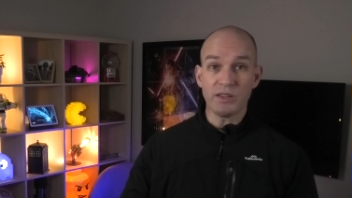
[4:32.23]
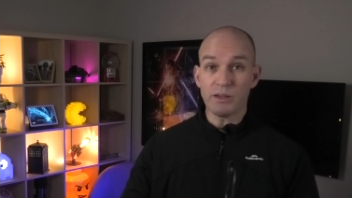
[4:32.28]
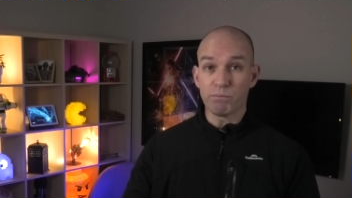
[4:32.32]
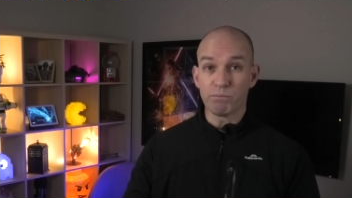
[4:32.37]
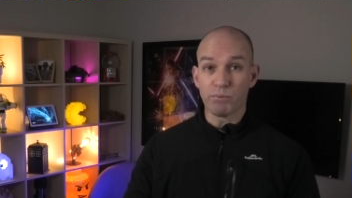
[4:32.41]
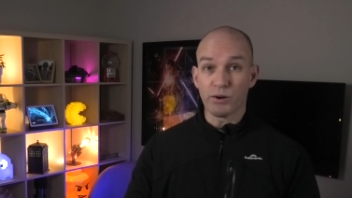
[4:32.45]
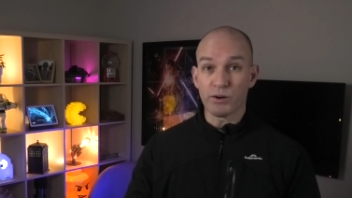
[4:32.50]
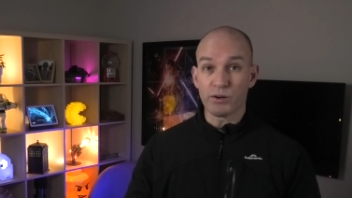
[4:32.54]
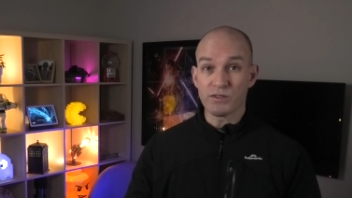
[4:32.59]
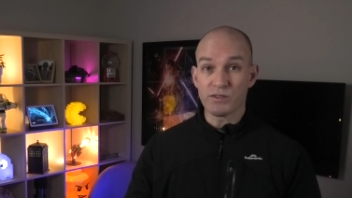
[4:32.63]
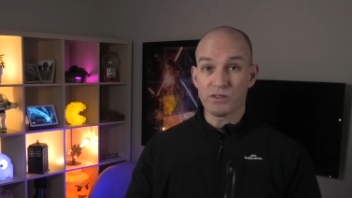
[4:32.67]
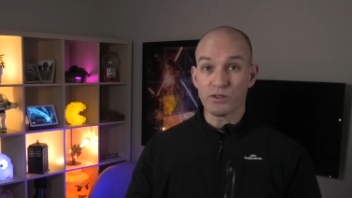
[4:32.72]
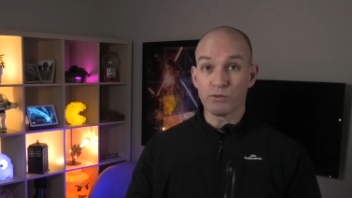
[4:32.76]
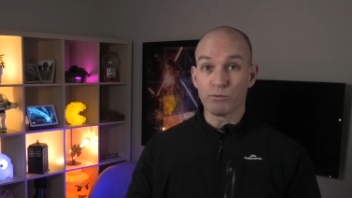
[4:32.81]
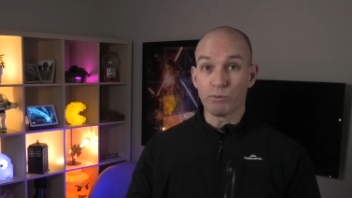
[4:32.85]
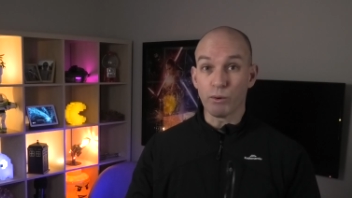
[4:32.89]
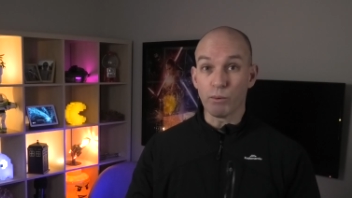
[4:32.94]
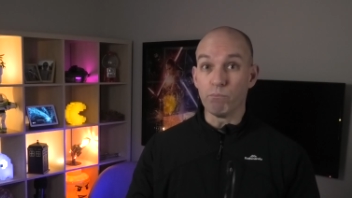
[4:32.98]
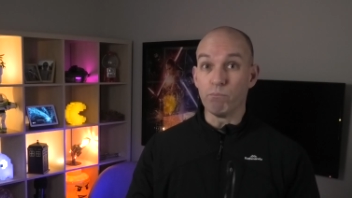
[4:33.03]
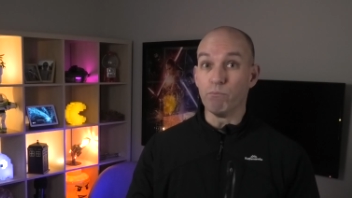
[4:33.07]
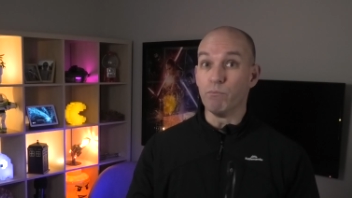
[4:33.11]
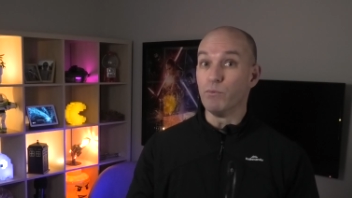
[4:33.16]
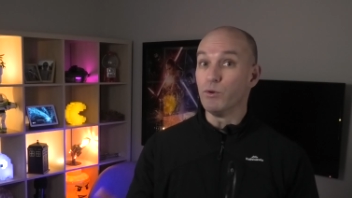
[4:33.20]
box to
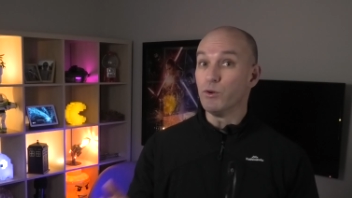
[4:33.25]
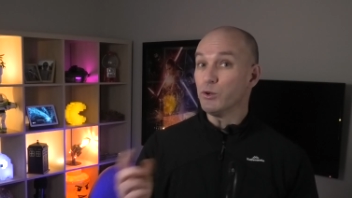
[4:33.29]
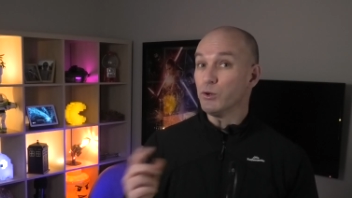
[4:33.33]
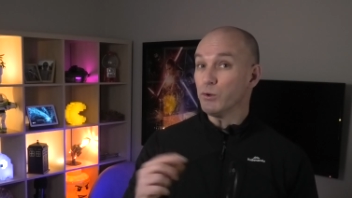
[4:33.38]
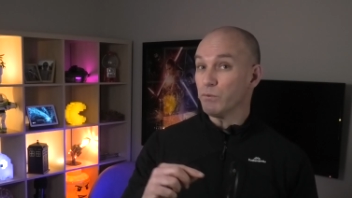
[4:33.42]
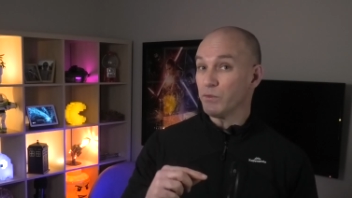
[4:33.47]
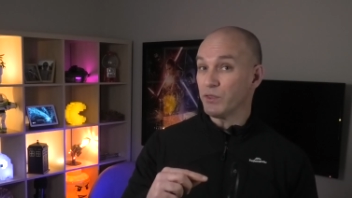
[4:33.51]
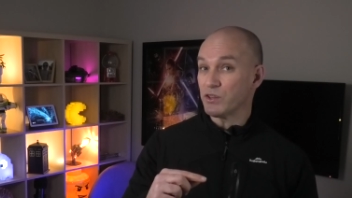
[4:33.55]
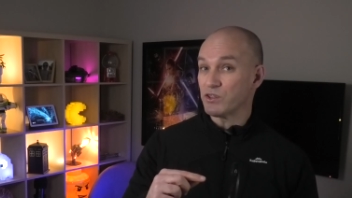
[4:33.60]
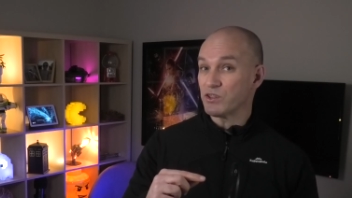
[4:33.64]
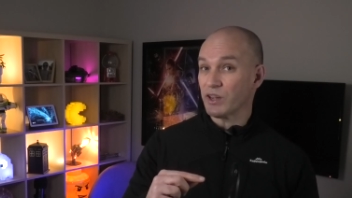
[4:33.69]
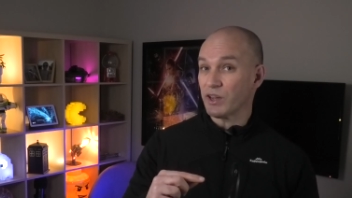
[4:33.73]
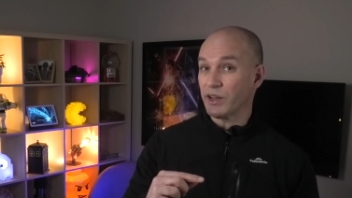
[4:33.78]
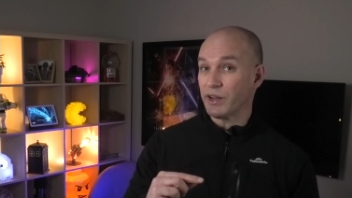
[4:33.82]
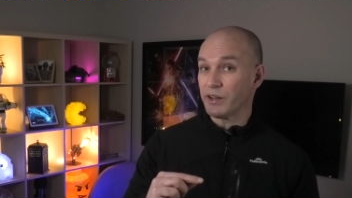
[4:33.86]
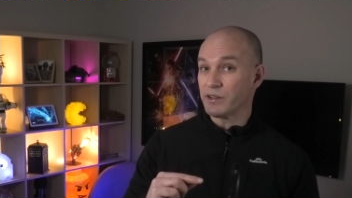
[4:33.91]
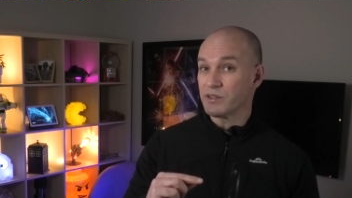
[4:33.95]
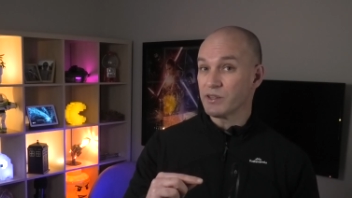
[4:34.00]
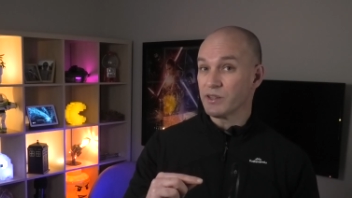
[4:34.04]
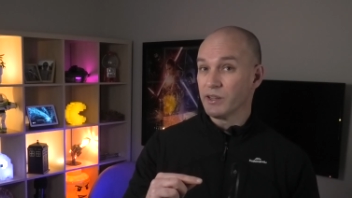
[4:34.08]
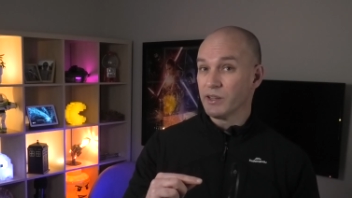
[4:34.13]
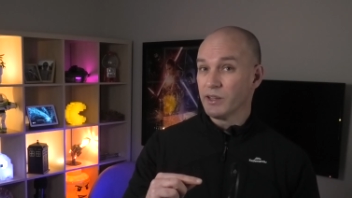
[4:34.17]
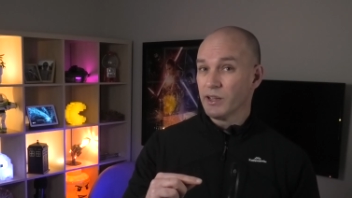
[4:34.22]
remove the charge,